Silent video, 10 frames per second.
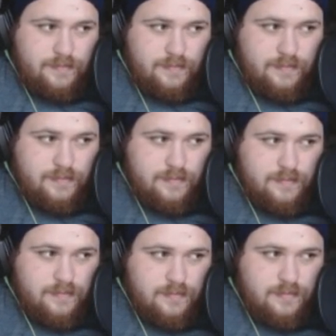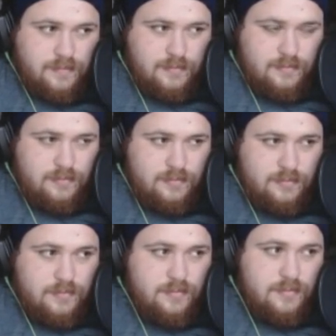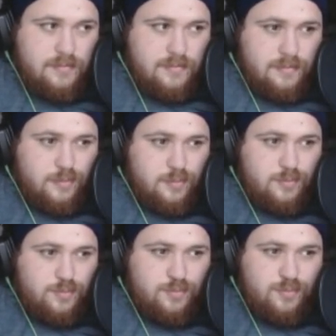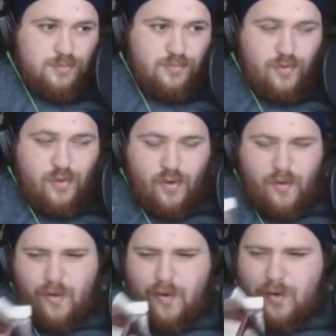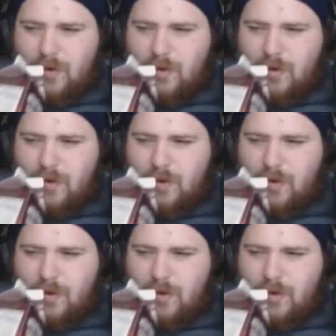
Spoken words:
The person shown says nothing.